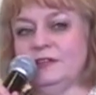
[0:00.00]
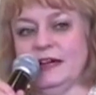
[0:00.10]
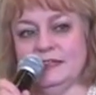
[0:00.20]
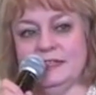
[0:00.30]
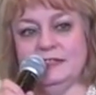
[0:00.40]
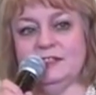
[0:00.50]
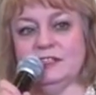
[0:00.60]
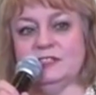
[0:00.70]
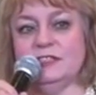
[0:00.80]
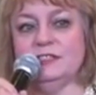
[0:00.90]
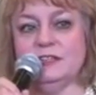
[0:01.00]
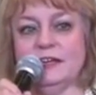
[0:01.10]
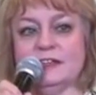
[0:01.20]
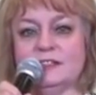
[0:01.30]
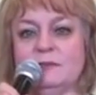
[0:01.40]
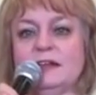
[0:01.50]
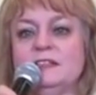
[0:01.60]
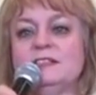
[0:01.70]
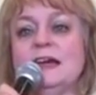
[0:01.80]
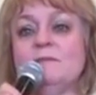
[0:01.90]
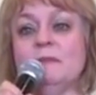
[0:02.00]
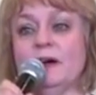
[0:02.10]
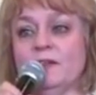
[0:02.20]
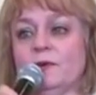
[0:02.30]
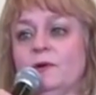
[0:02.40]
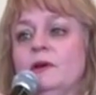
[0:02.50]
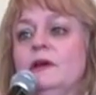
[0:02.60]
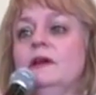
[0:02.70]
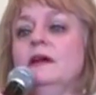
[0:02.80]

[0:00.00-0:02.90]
1966, my stepmother